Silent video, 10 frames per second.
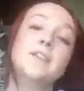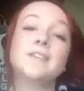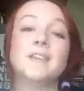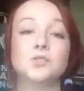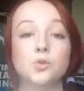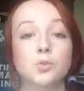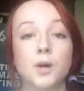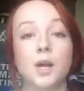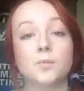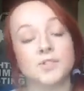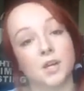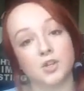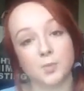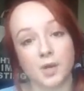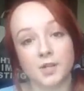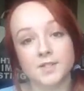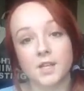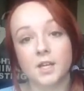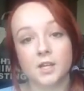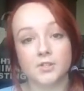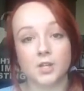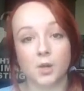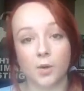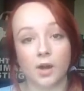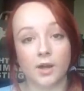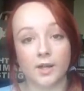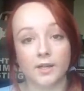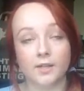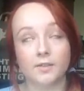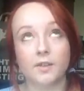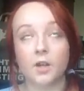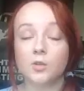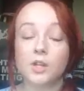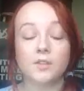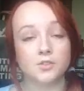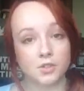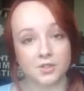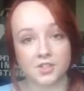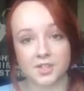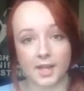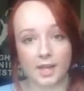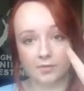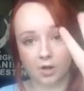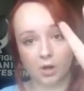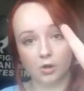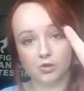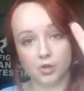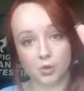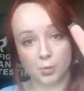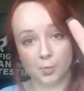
So that's all my massage bars. So the only other two things I have are two